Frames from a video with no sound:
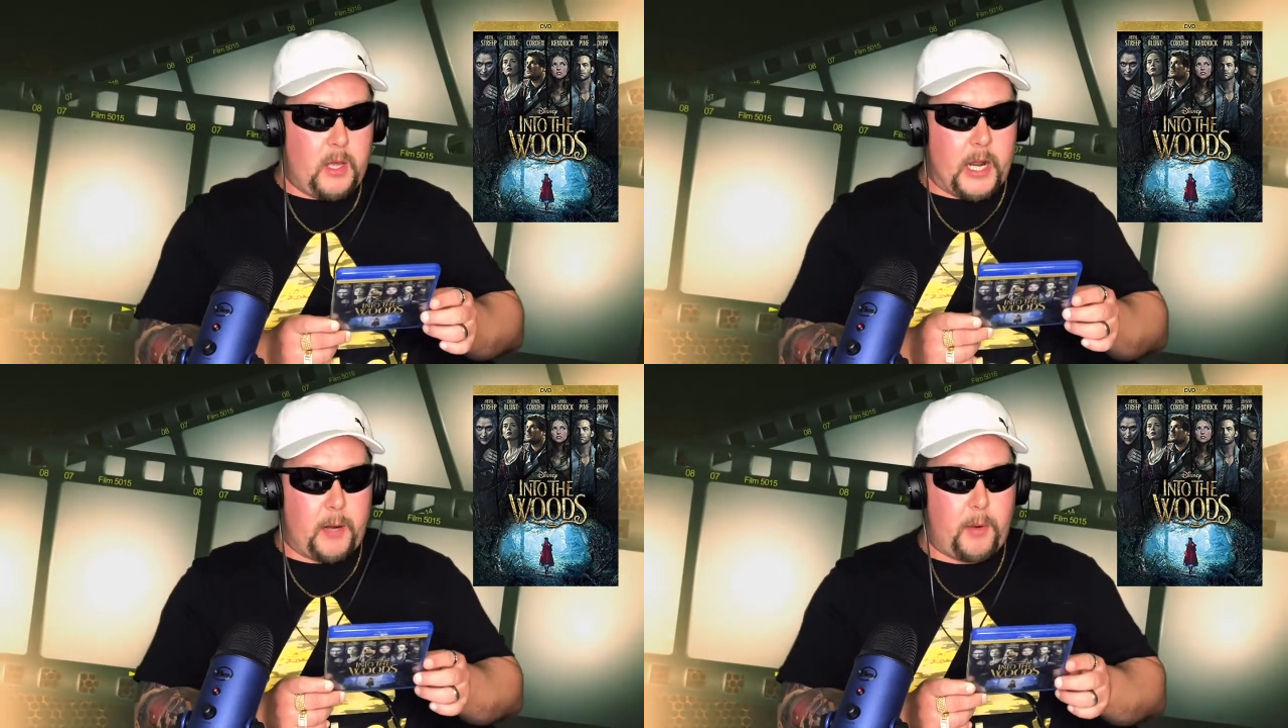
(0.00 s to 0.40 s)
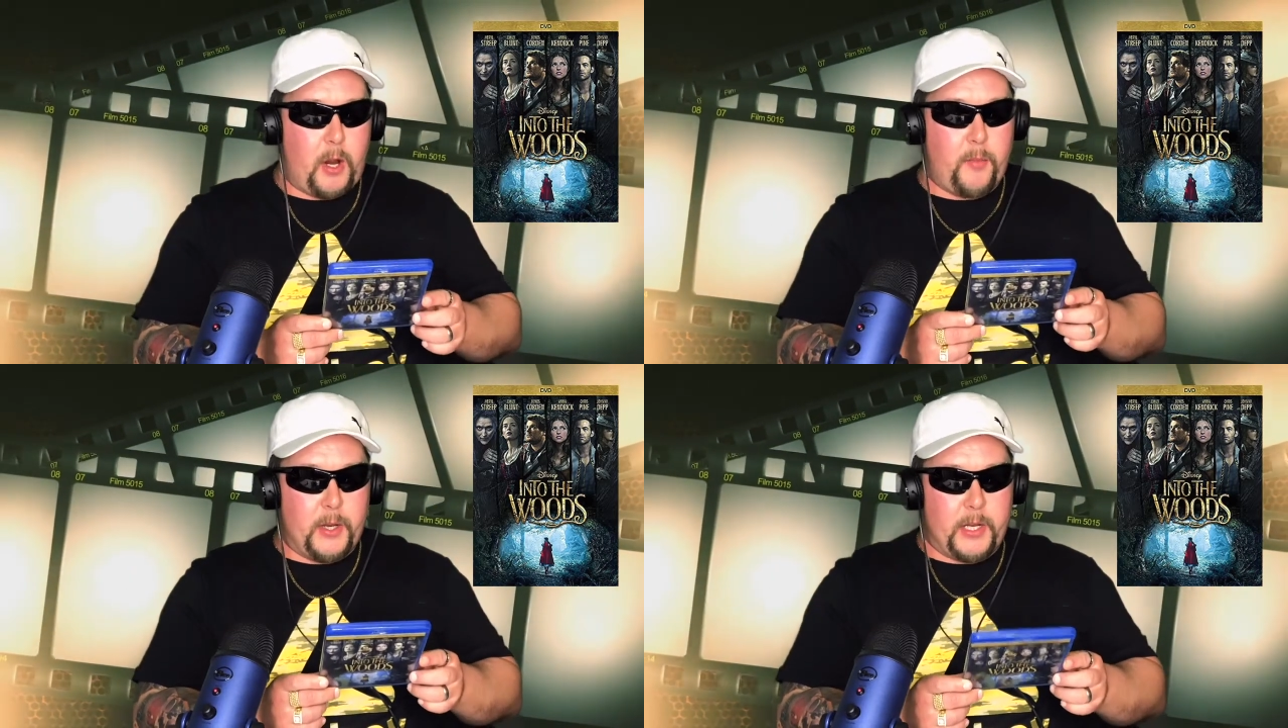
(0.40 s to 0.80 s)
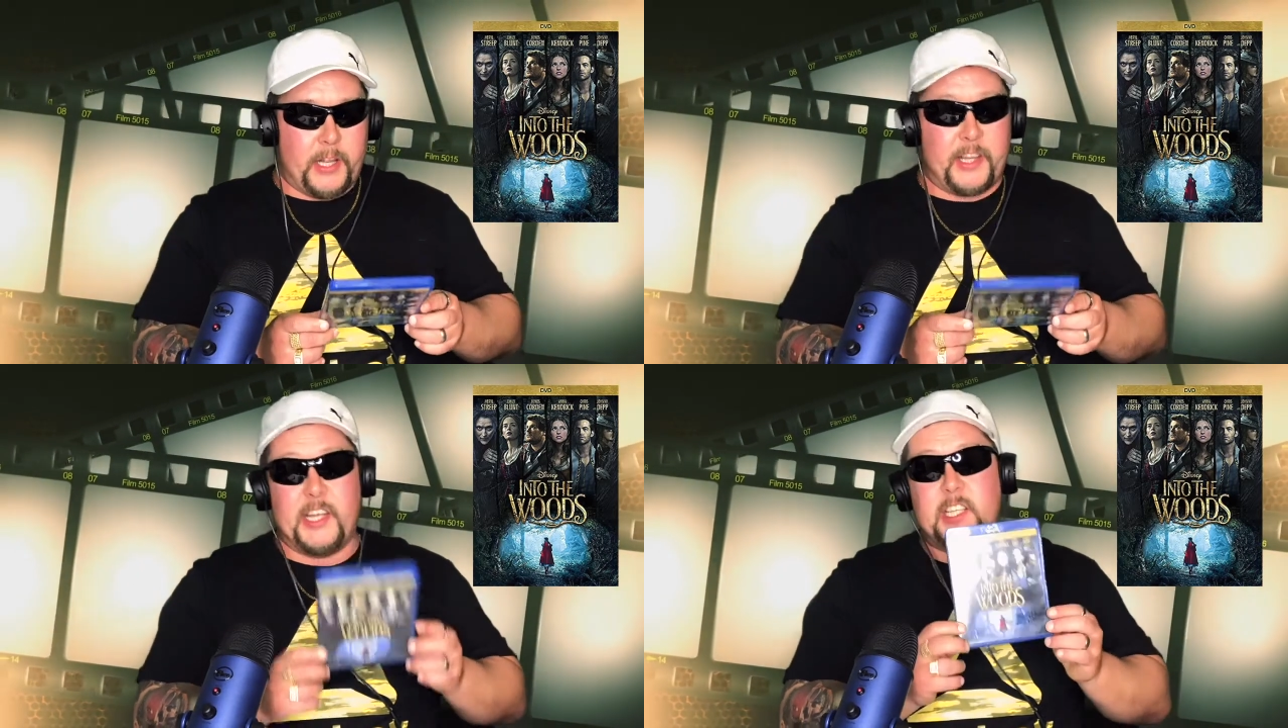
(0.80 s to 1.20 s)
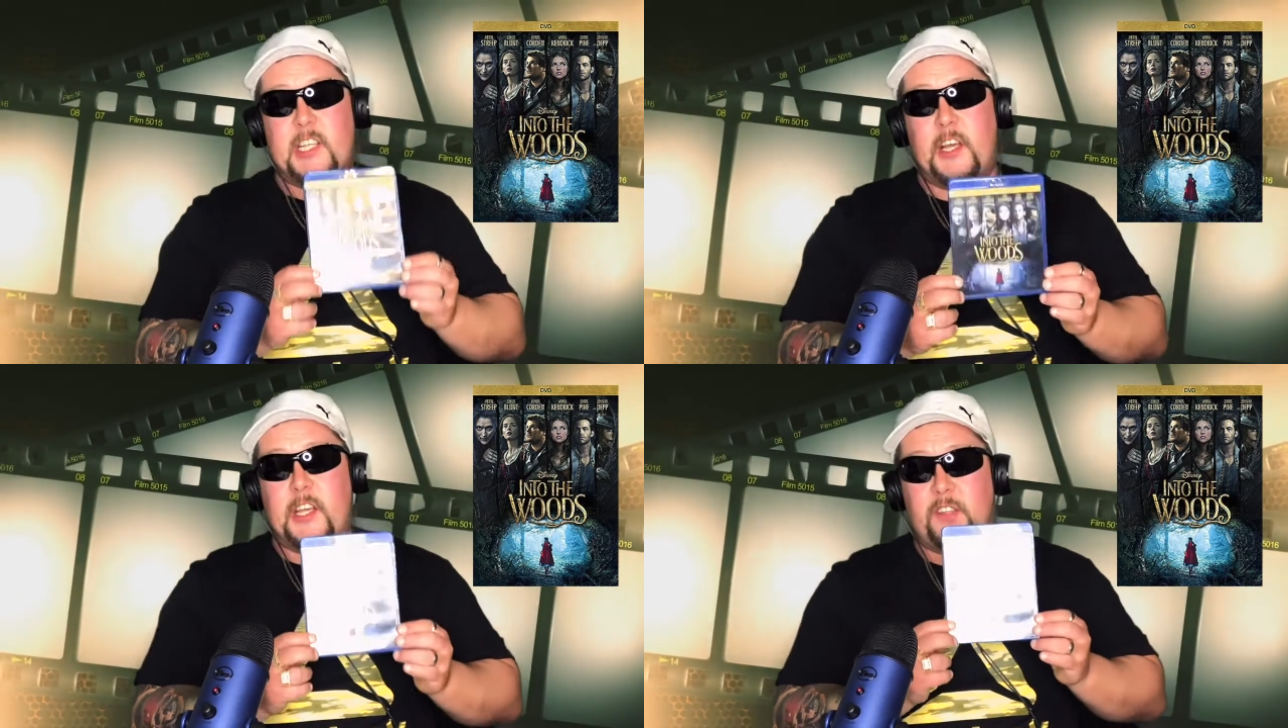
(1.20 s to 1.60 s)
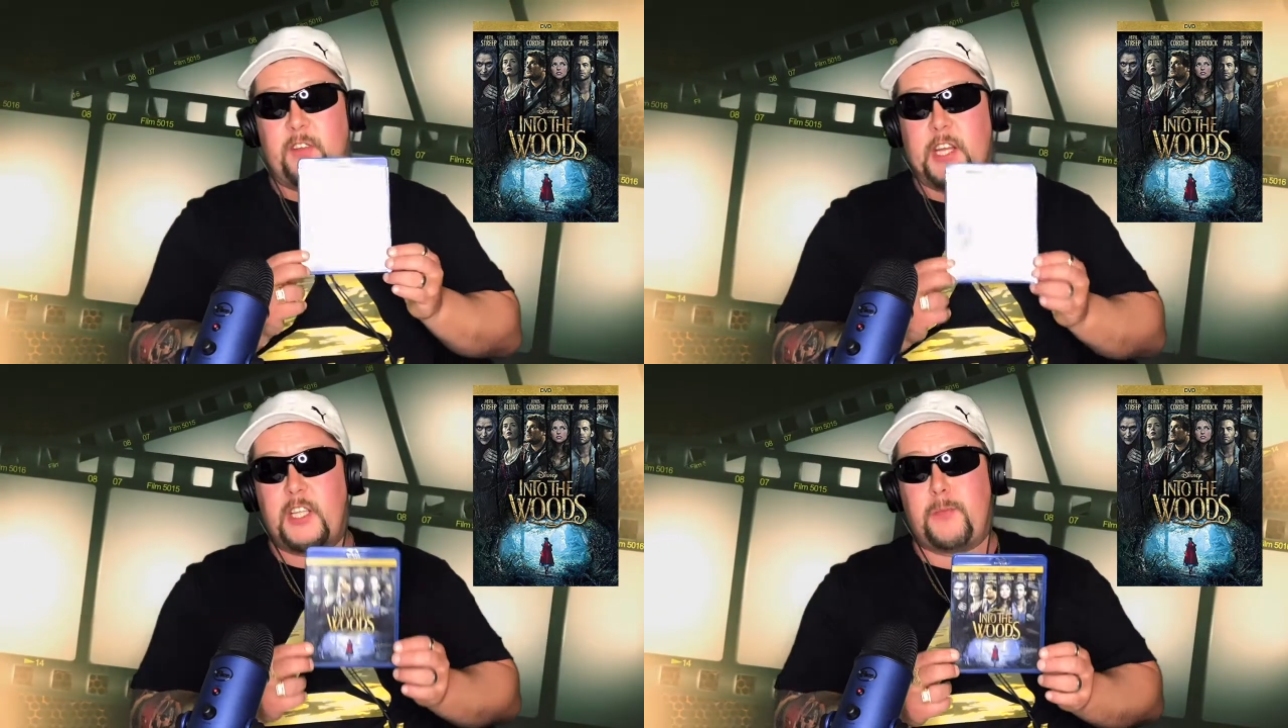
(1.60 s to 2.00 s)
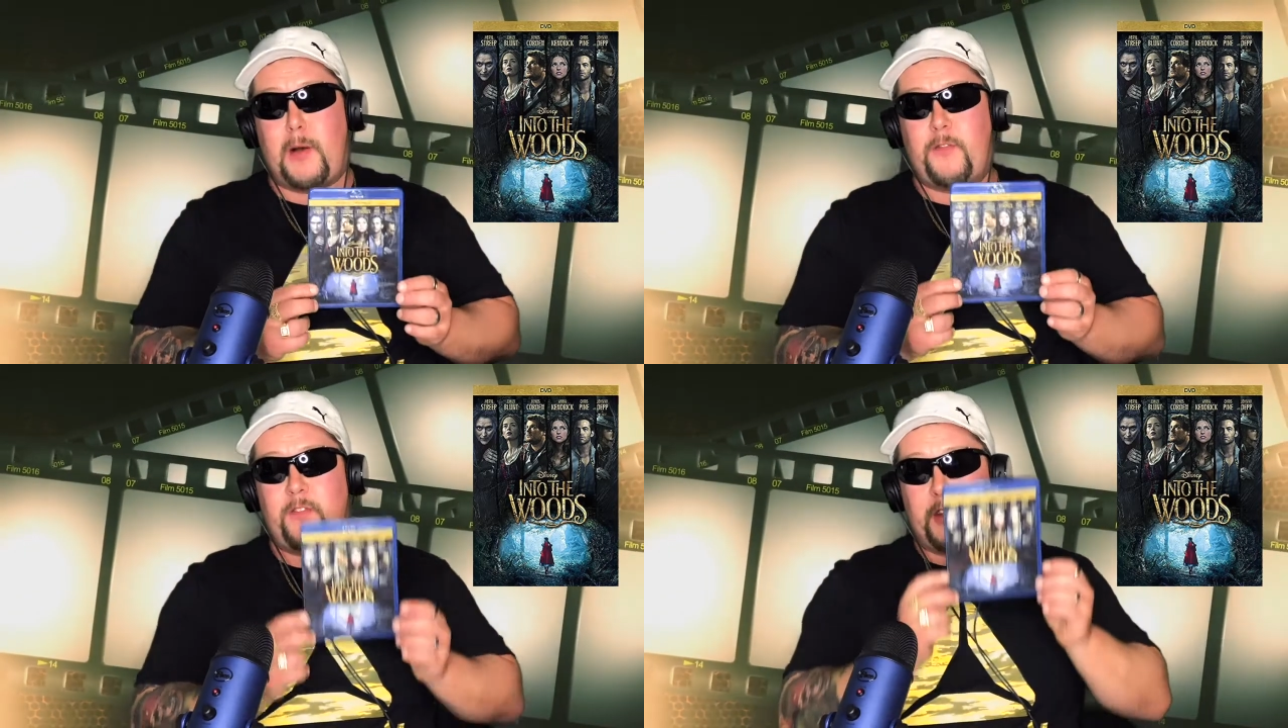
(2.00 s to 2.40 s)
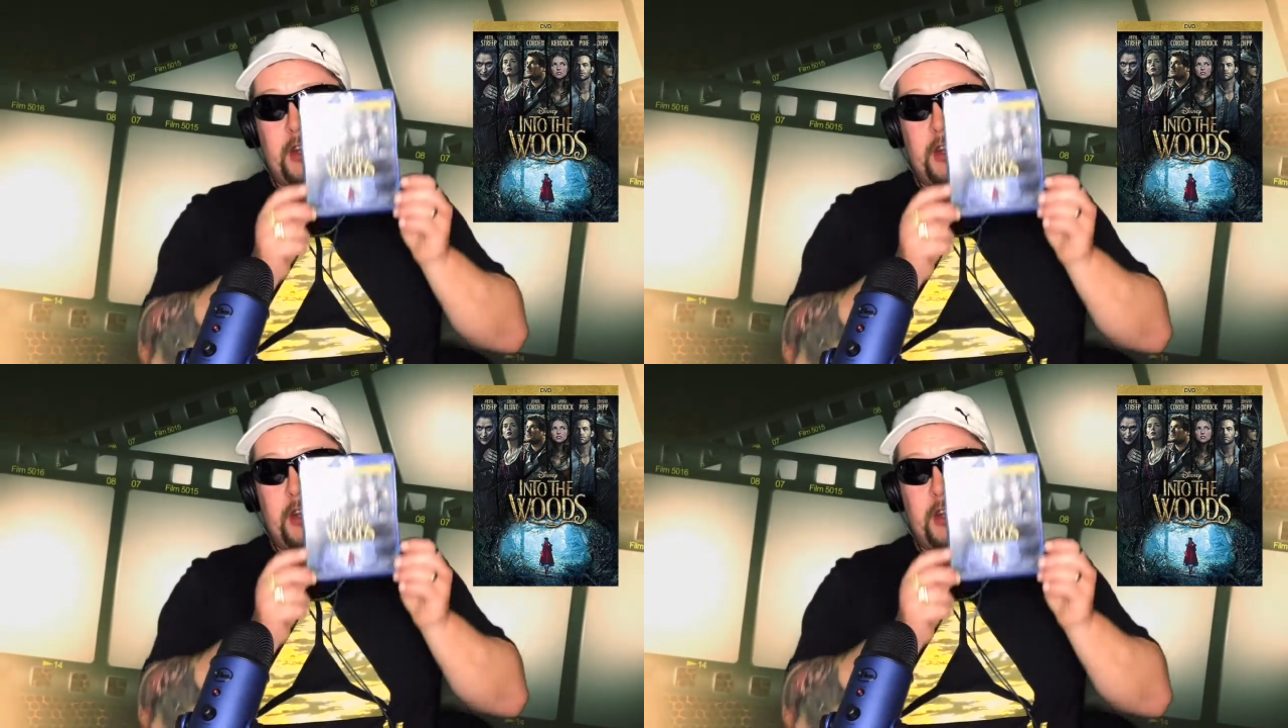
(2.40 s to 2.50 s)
at the moment, this is, for this month,